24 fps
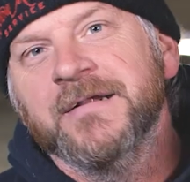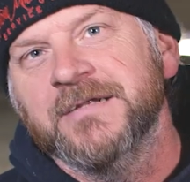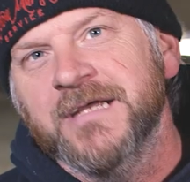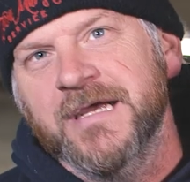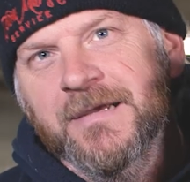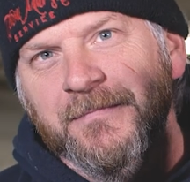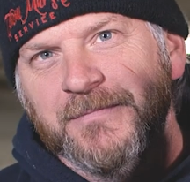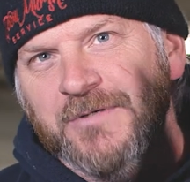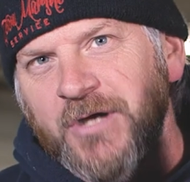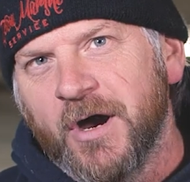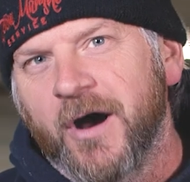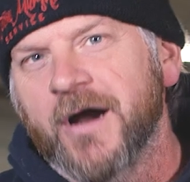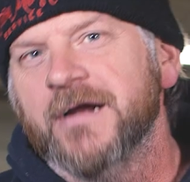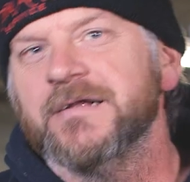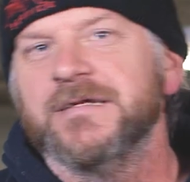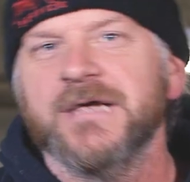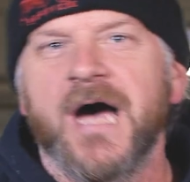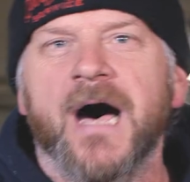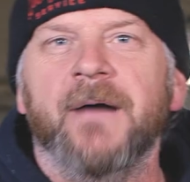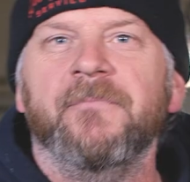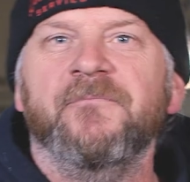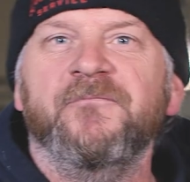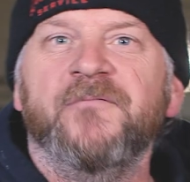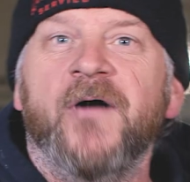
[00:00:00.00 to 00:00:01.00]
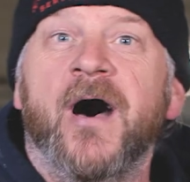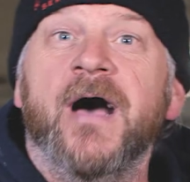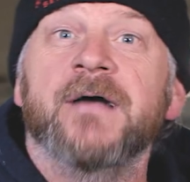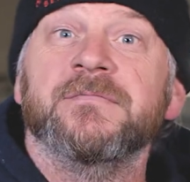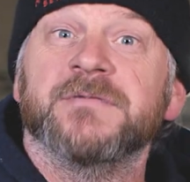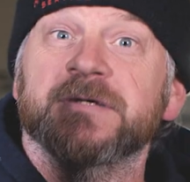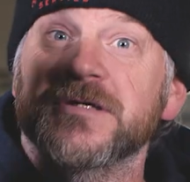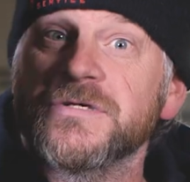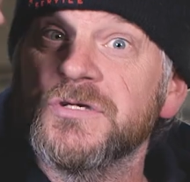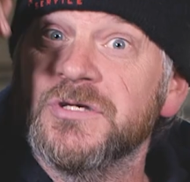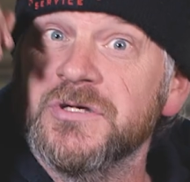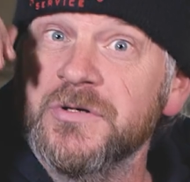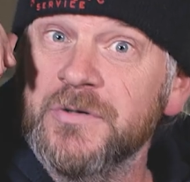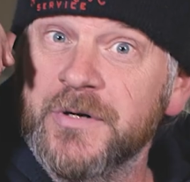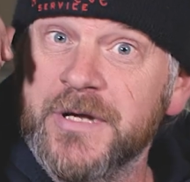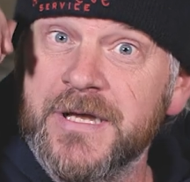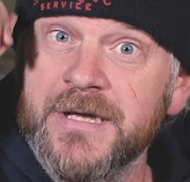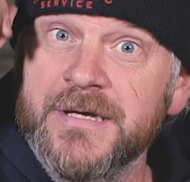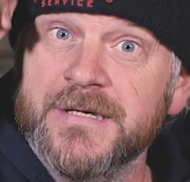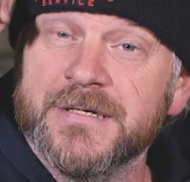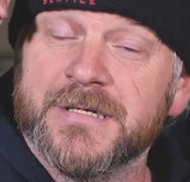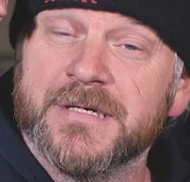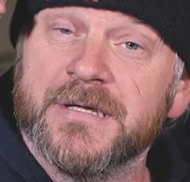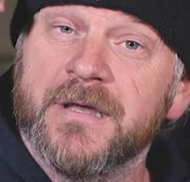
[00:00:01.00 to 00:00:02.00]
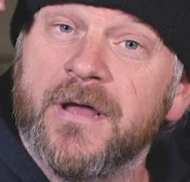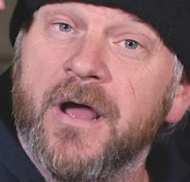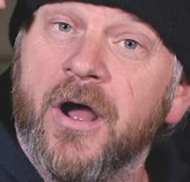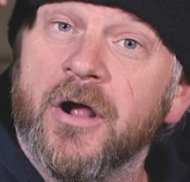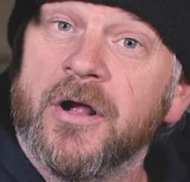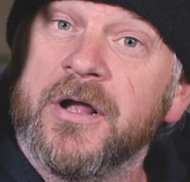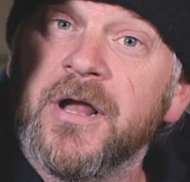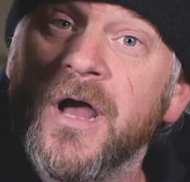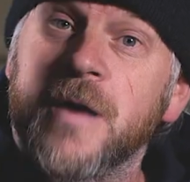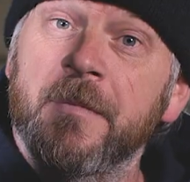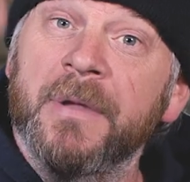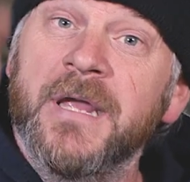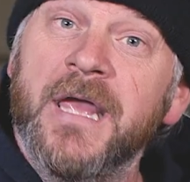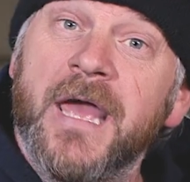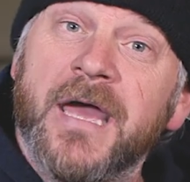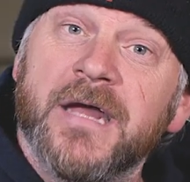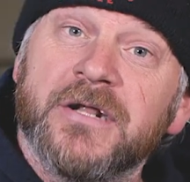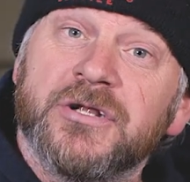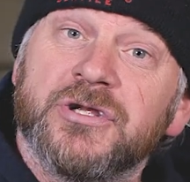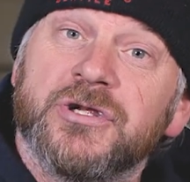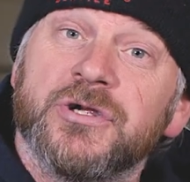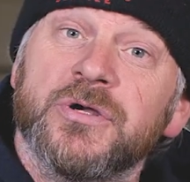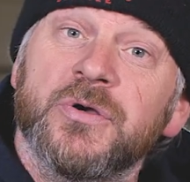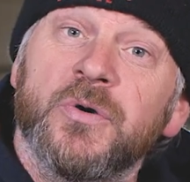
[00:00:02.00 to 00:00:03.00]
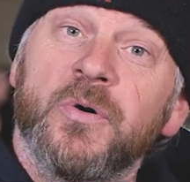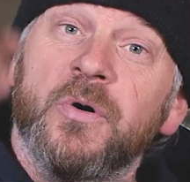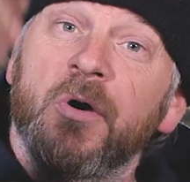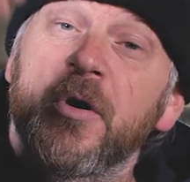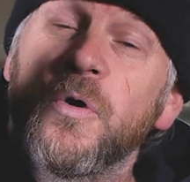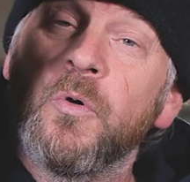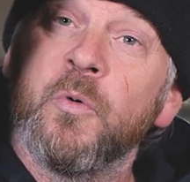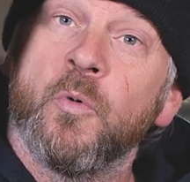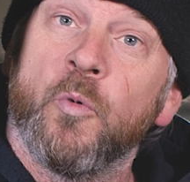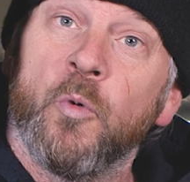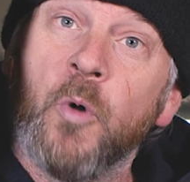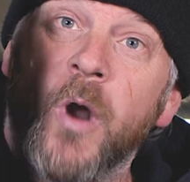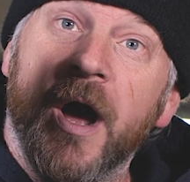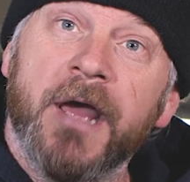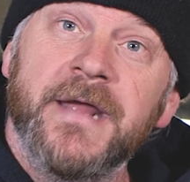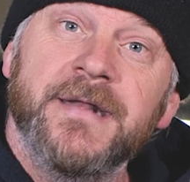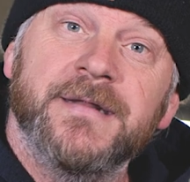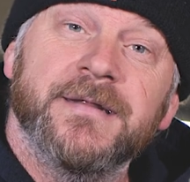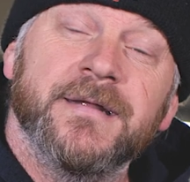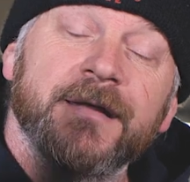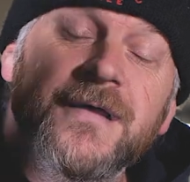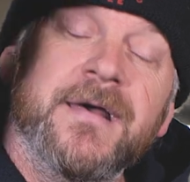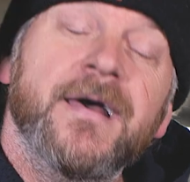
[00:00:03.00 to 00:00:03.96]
Team talk, top five Suzukis are coming at you right